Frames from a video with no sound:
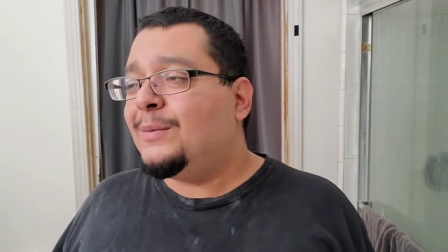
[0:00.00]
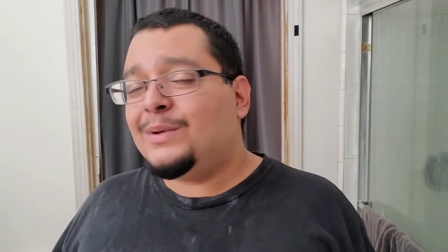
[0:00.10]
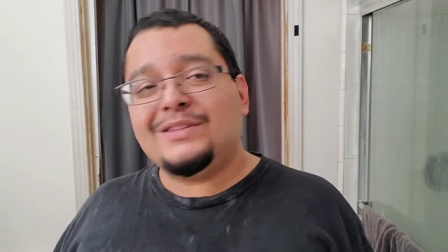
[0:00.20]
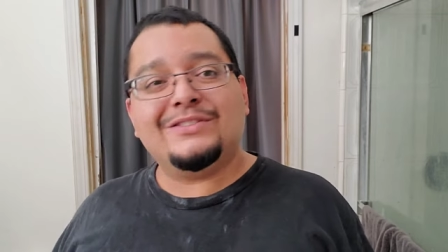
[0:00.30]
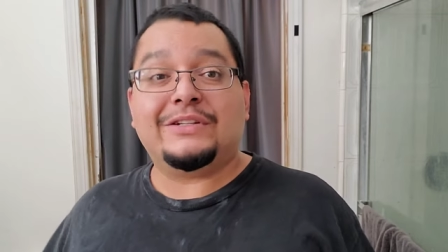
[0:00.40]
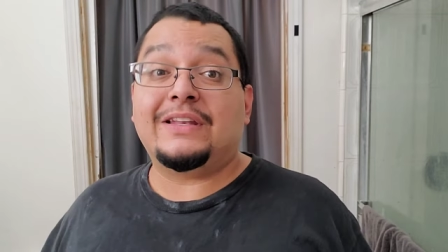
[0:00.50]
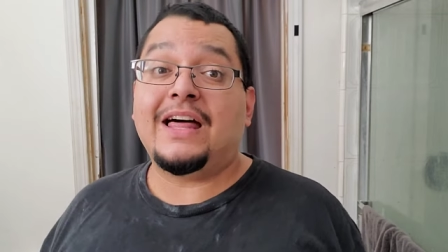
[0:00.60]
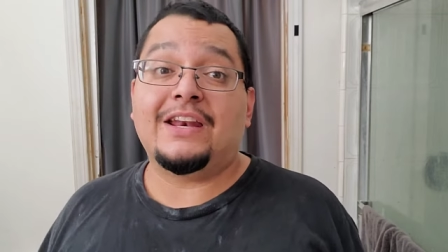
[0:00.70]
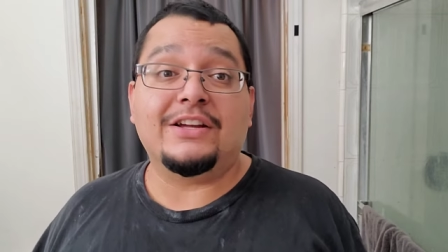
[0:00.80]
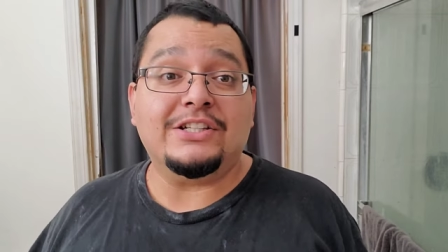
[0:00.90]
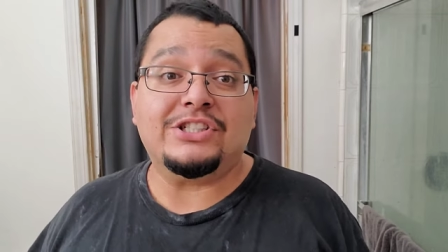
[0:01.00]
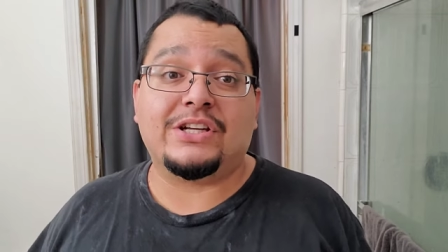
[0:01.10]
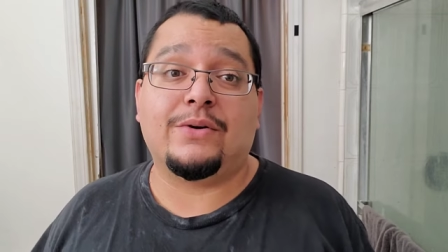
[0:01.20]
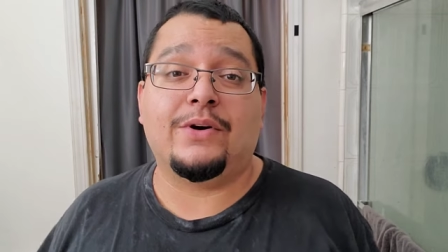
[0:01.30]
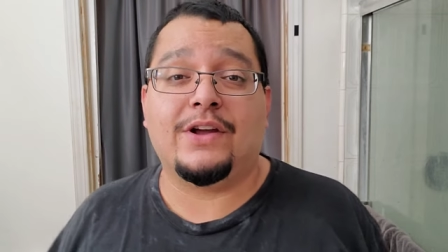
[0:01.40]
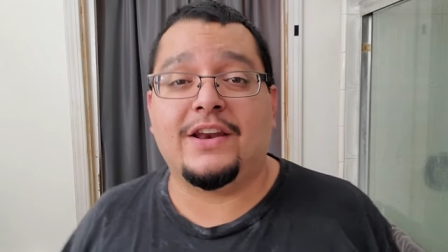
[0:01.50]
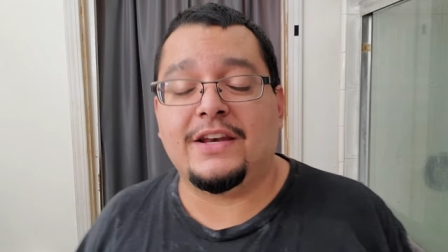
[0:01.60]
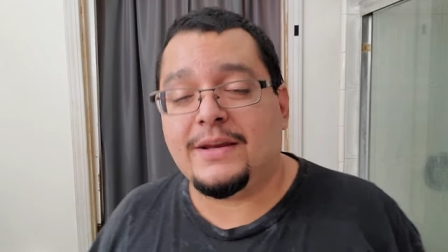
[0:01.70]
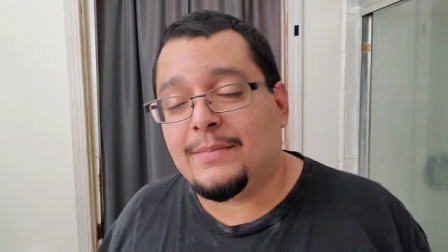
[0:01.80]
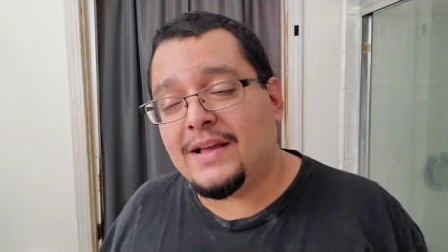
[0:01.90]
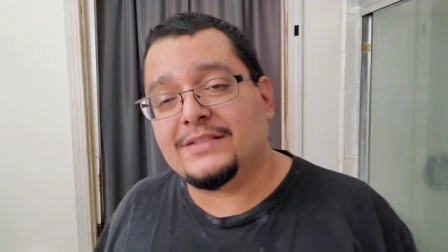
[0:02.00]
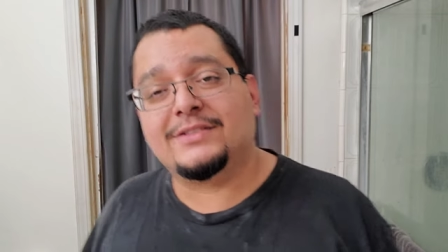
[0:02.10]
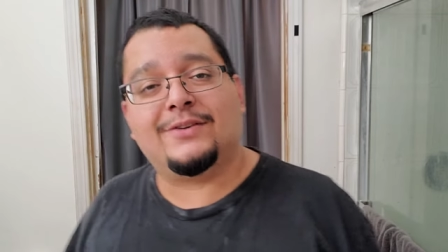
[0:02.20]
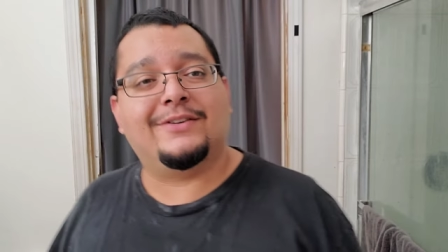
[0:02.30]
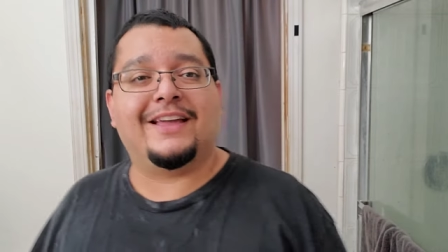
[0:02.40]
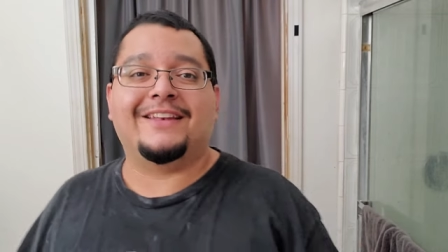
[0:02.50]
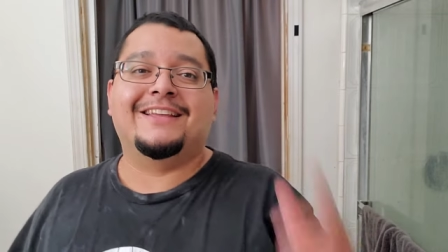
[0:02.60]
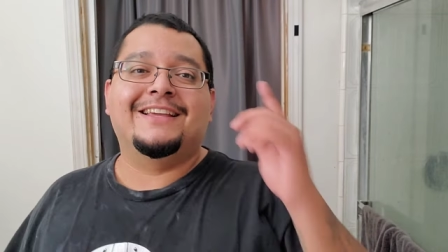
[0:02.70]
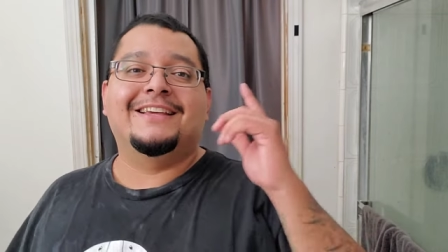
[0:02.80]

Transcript: but there's still a lot of good shit going on in it, man. So again,